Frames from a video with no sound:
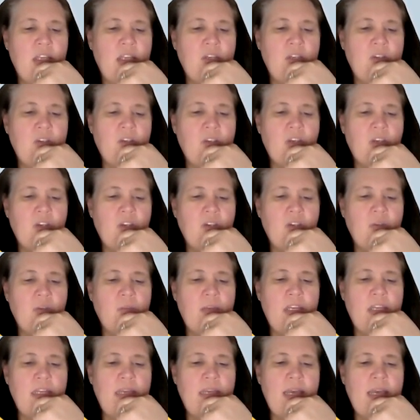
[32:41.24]
And your social
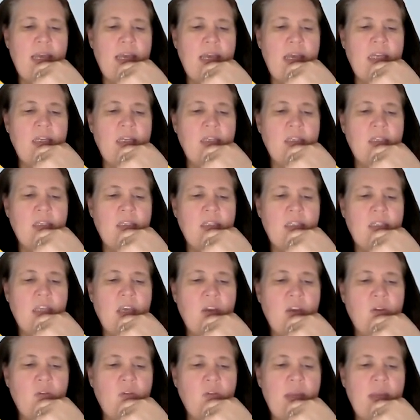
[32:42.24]
media handles,
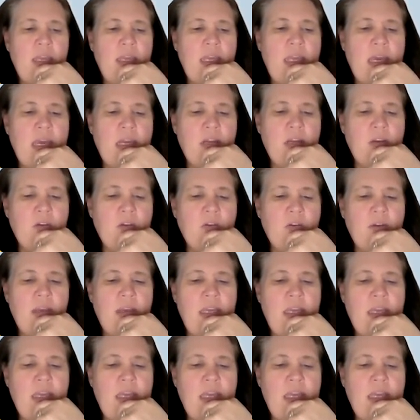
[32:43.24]
agree, and
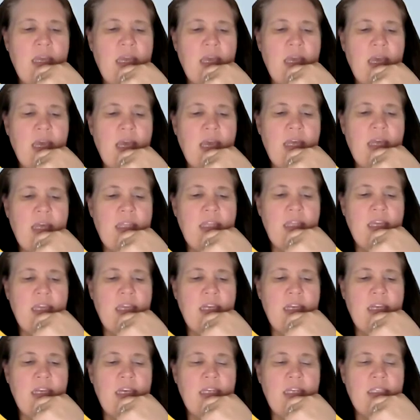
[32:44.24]

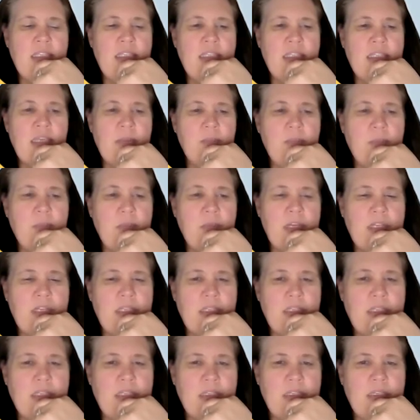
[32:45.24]
then hit
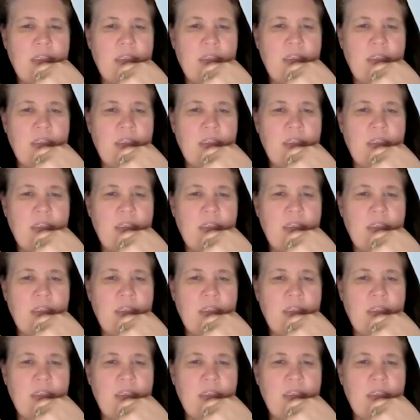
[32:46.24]
submit.